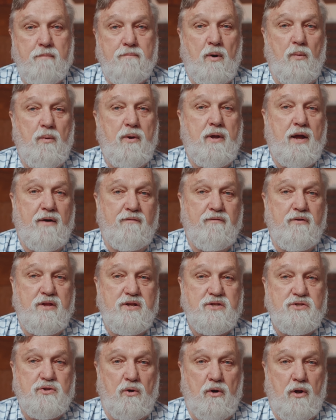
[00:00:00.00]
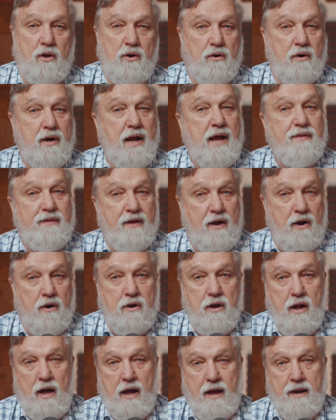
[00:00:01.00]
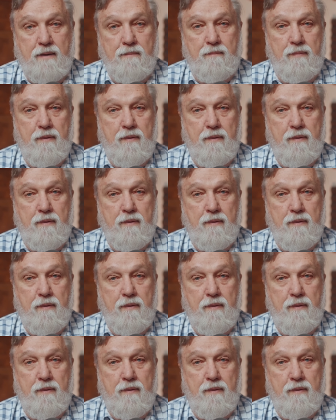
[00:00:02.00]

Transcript: But we covered this earlier, and they are not